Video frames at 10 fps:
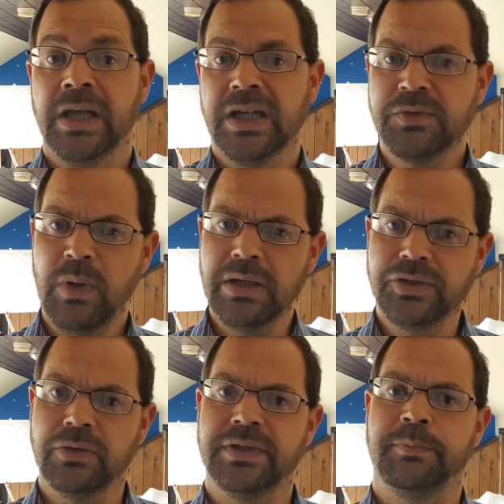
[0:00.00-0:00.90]
As well
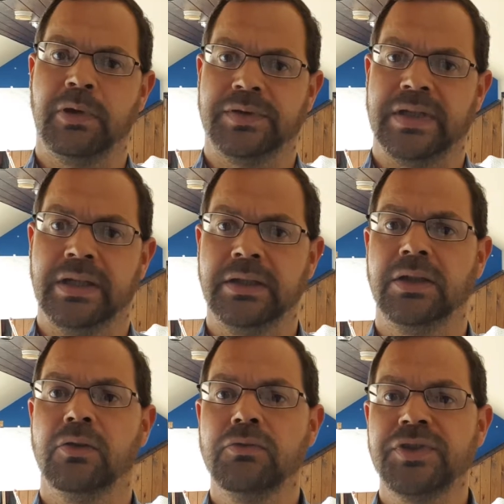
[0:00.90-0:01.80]
as your deposit,
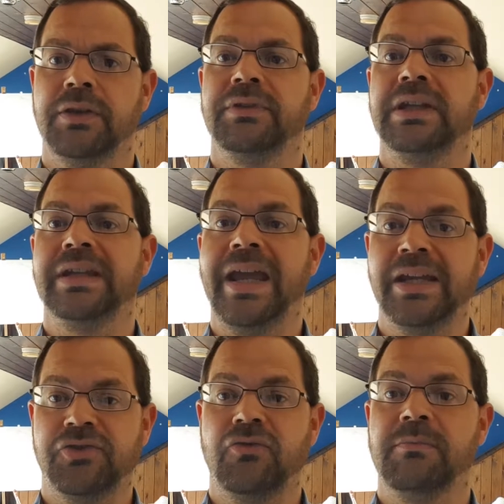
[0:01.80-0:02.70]
you'll also need
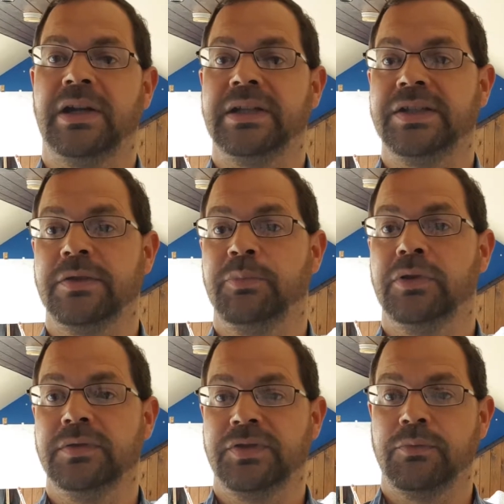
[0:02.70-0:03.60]
extra money to
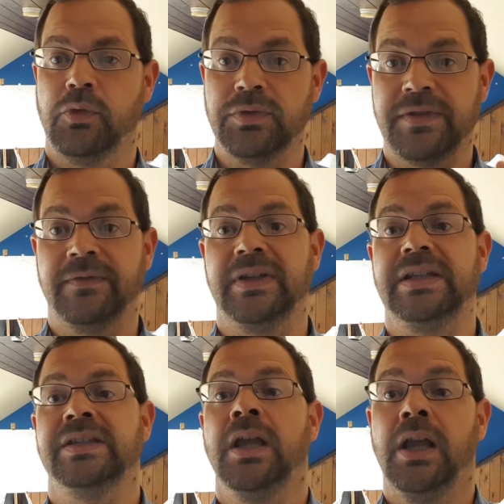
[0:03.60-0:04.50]
put towards
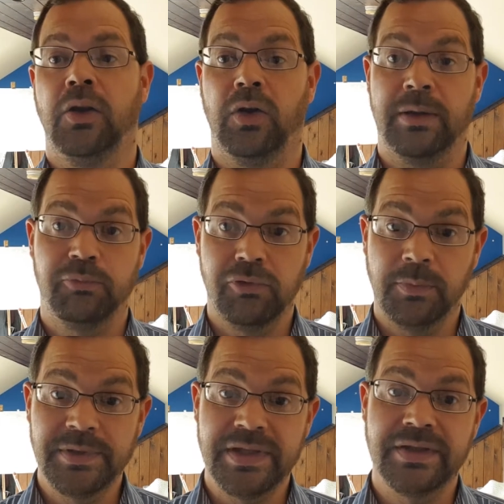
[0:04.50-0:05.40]
fees like
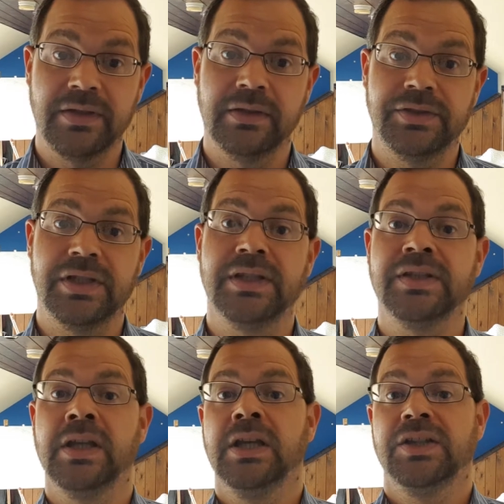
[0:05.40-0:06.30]
property
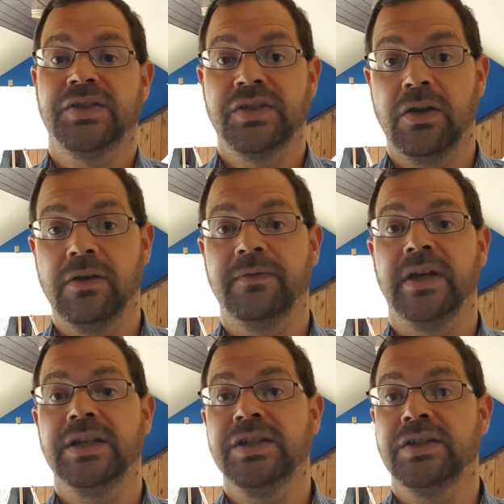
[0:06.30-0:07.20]
searches,
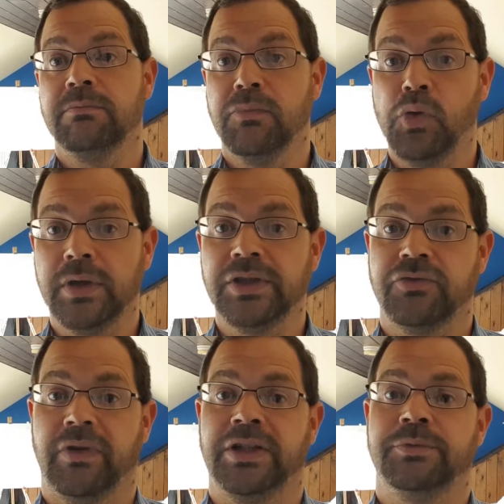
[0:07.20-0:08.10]
surveys, mortgage
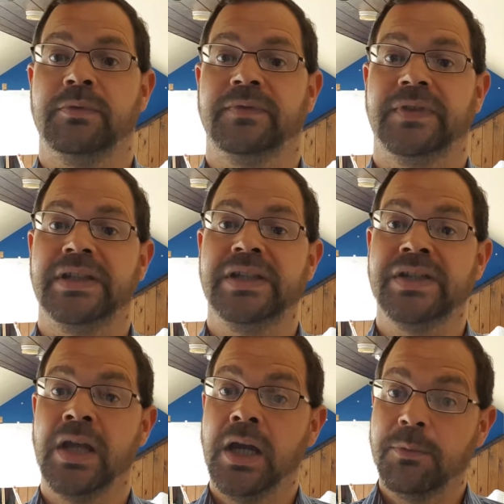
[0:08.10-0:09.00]
arrangement fees,
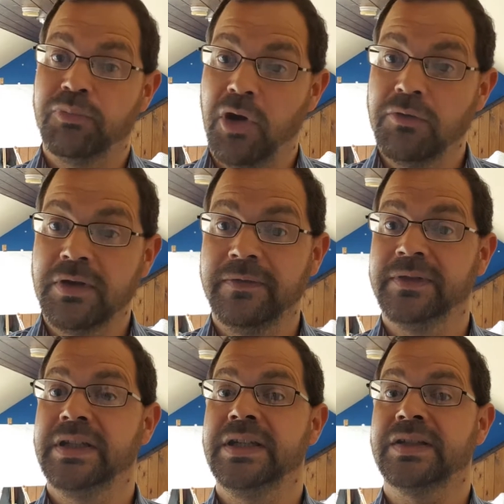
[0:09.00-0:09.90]
broker
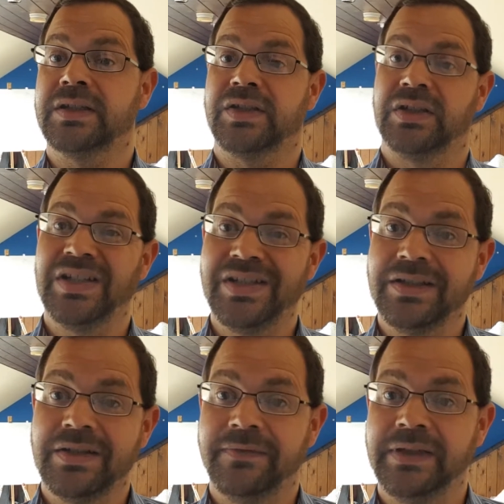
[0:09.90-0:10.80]
fees,
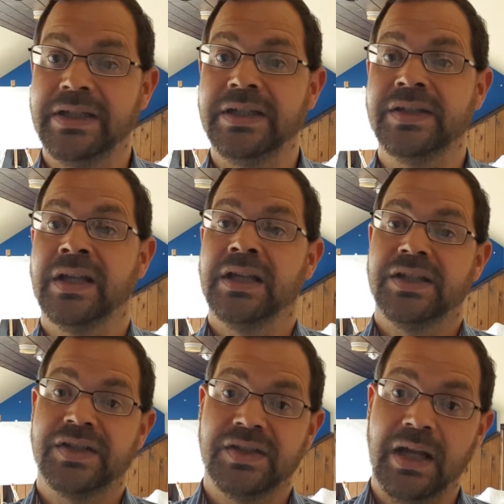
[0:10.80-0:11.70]
solicitor fees,
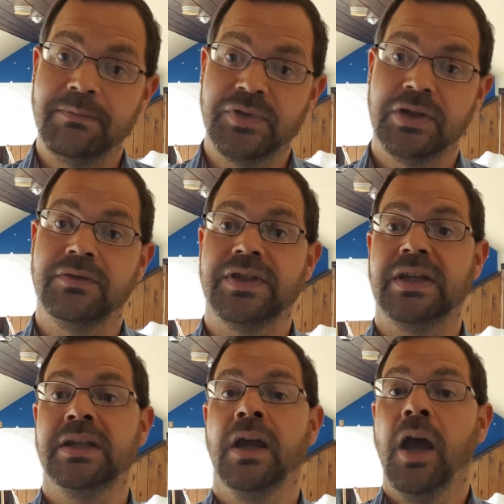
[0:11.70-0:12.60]
stamp
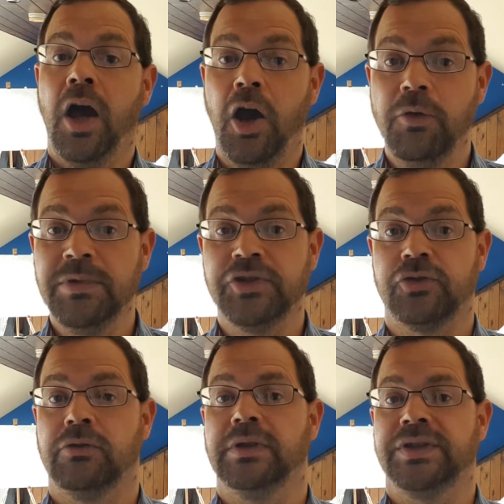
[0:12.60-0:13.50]
duty, home
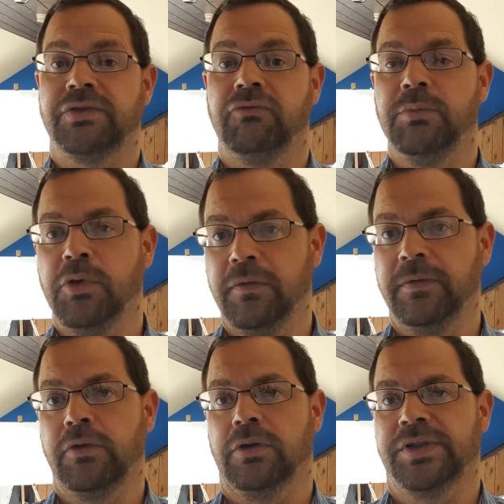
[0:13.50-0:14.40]
insurance,
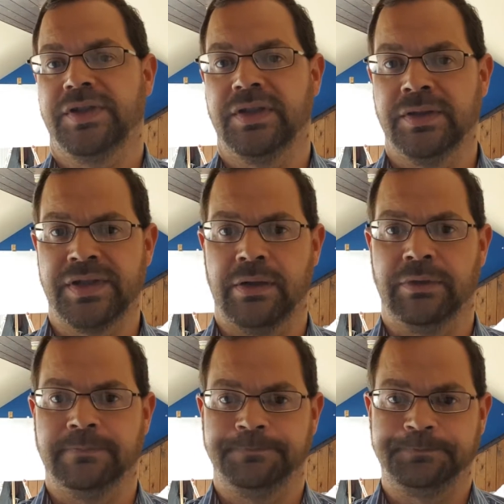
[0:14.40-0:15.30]
removal costs and so on.